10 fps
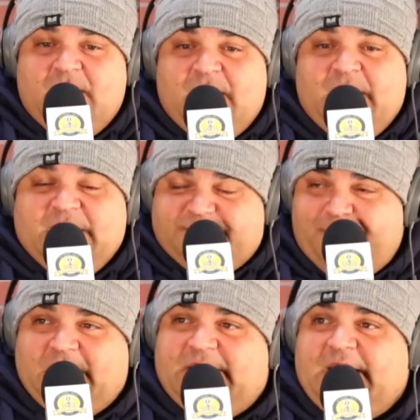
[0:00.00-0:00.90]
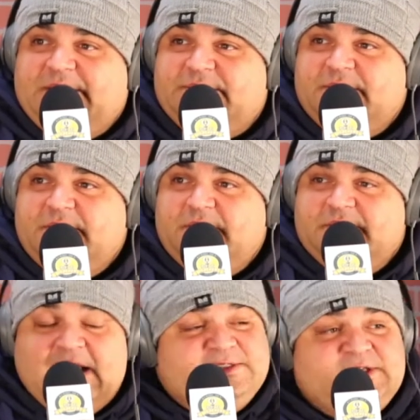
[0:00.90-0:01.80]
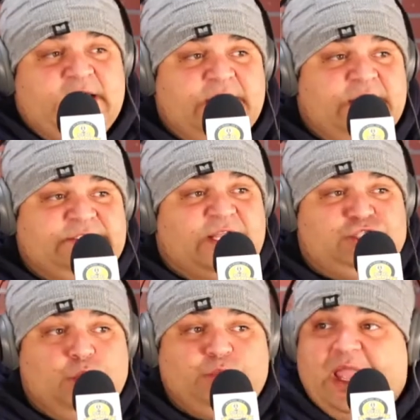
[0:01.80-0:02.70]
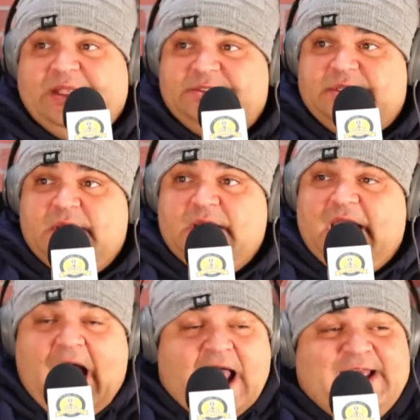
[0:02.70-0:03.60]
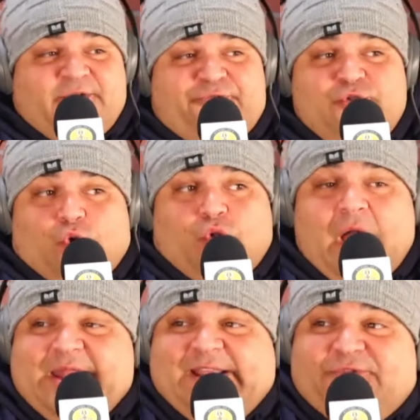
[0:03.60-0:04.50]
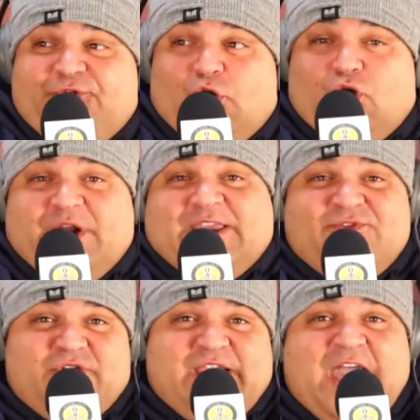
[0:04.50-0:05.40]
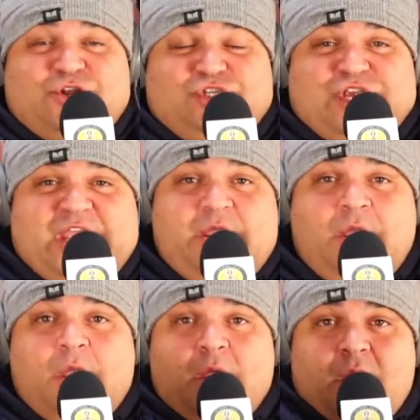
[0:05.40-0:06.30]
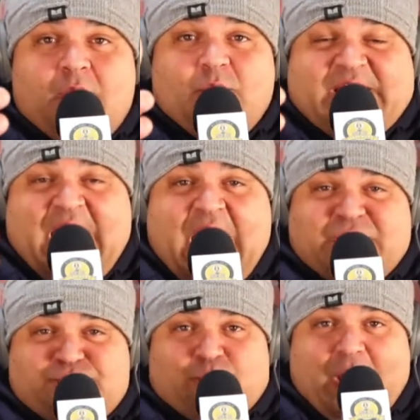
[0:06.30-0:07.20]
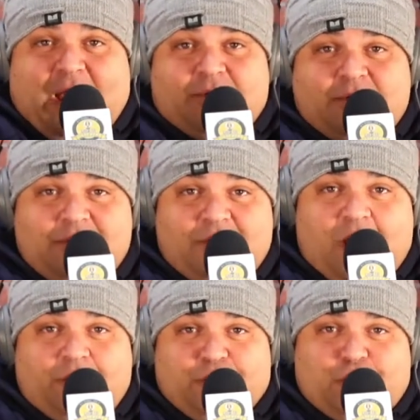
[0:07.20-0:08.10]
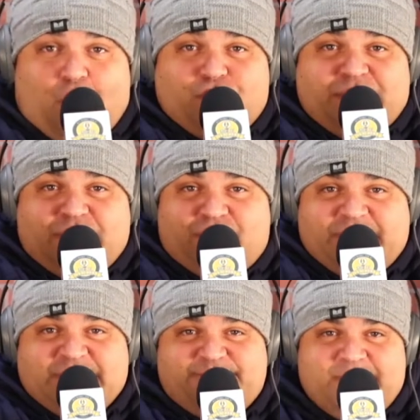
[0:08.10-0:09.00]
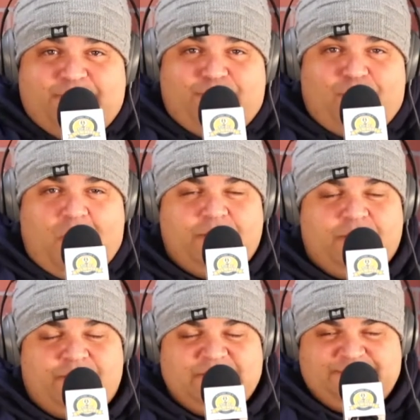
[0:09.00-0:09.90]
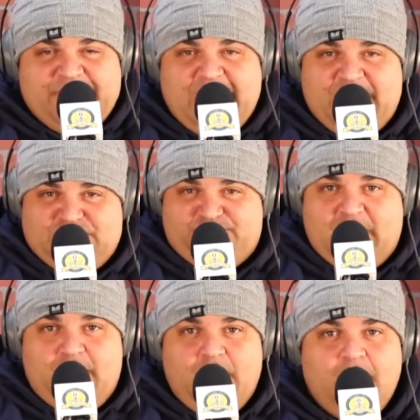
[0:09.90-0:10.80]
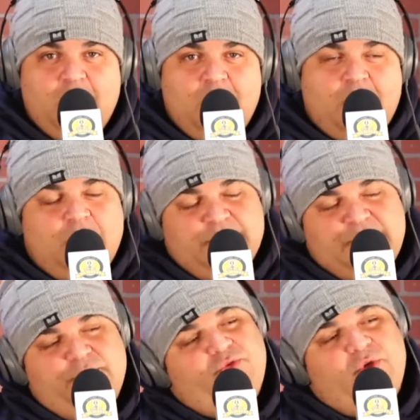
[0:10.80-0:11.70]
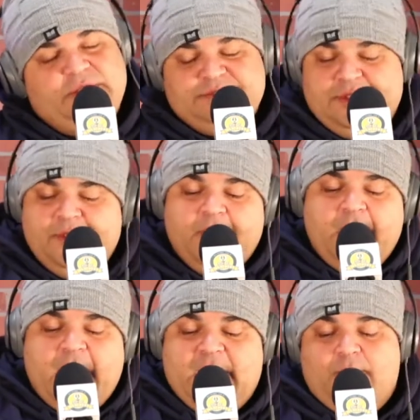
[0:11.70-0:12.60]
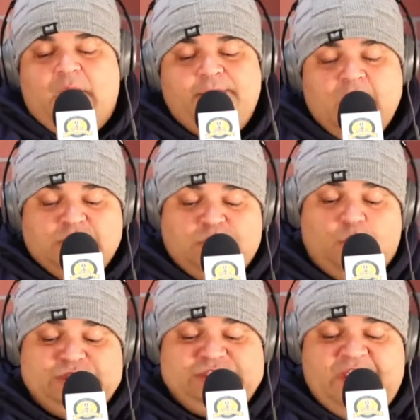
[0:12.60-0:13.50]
is Mondays. That's it. It's on shoot days. I need the fuel. I need the fuel to give you the energy with the hash brown. The golden crispy, bro, the crispy. crispy hash brown. Holy Christ. Anyway, so we'll see if